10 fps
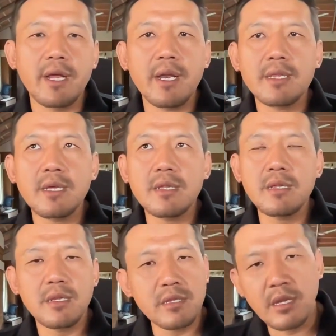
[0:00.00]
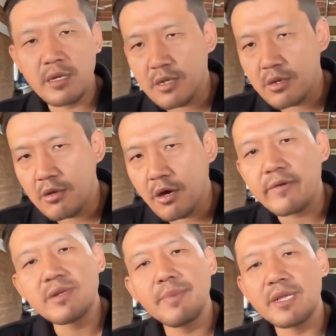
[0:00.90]
And I think there's a lot
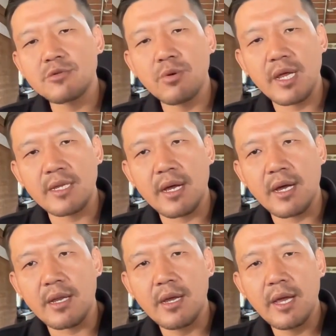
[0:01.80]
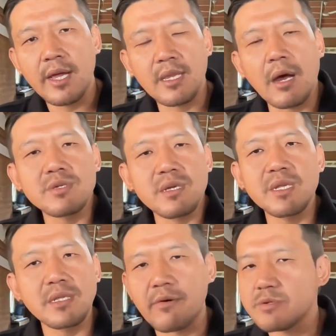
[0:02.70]
of Tibetans who are like that, and that was
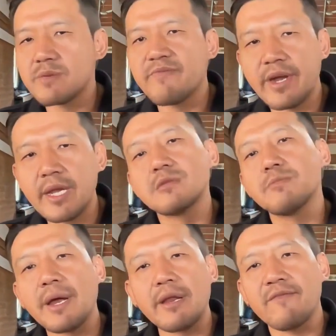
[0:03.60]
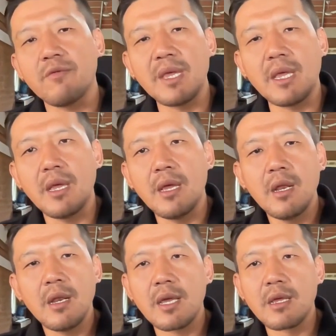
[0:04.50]
something that was very inspiring for me,
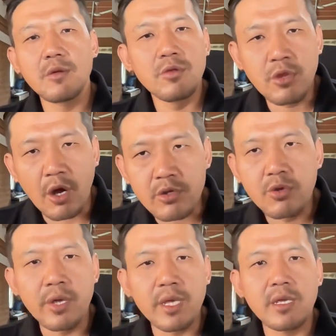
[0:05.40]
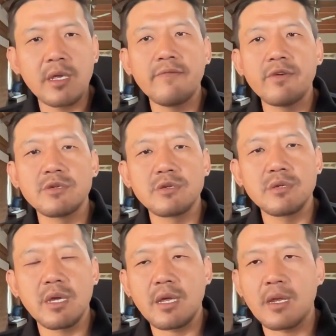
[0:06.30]
like not knowing individuals,
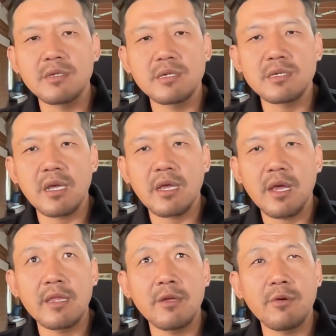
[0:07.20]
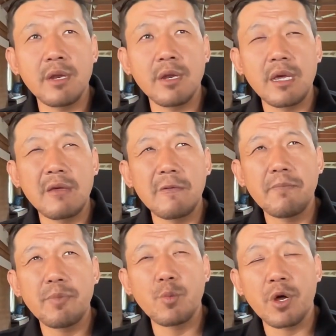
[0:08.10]
like, and it's just like, and they were like
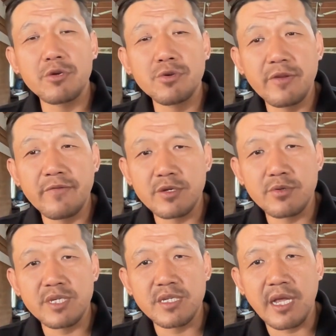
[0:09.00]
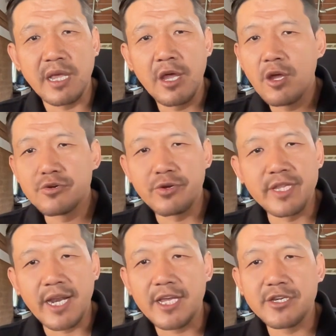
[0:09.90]
one or two individuals who were just like during the
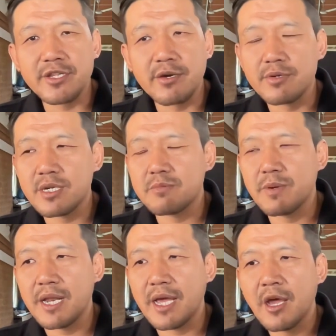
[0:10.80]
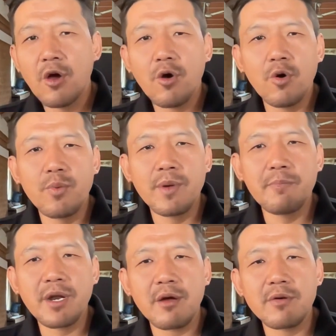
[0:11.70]
election, they would just be like, oh, we
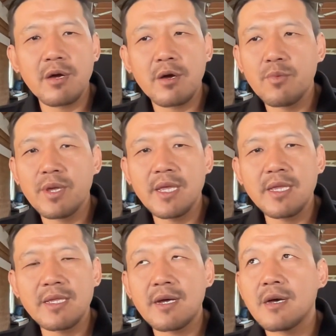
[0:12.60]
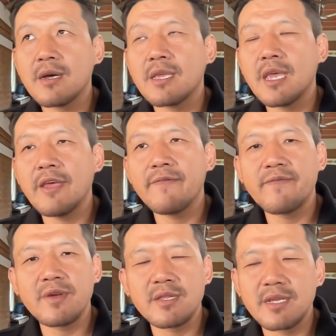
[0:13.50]
put out, we gave
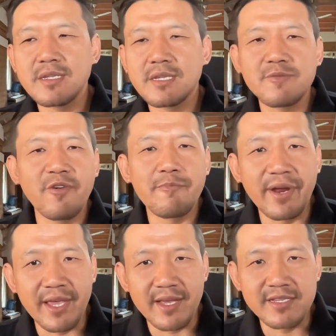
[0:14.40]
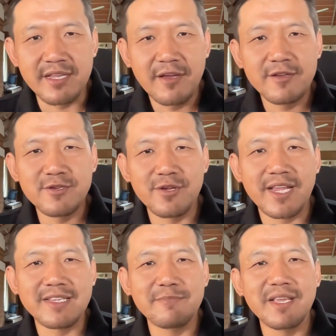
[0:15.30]
this for prayers so that
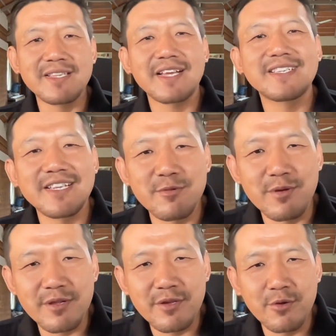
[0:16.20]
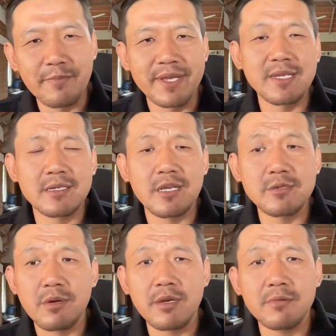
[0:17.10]
something successful, you'll be
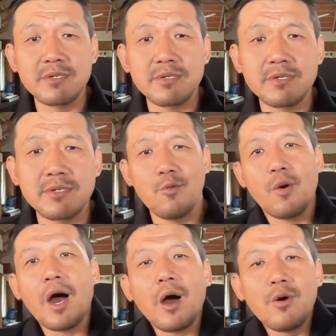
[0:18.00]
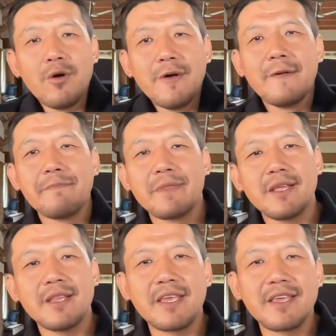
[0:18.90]
successful. And it was like, wow,
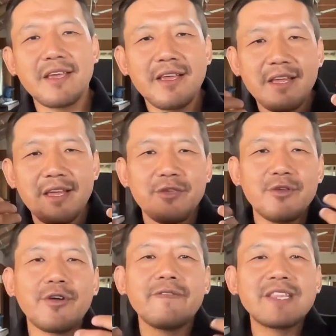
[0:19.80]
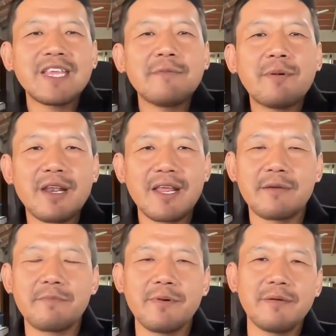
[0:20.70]
like you don't even think about like
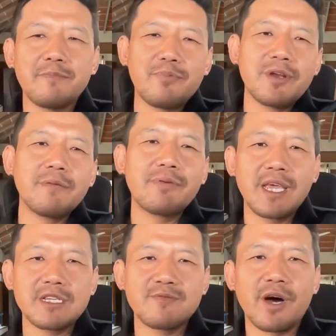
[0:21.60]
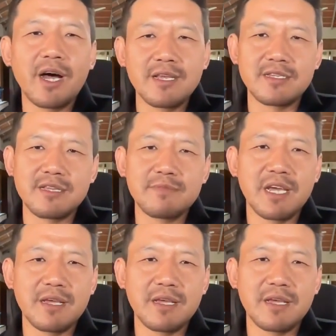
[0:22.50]
putting prayers for others sometimes.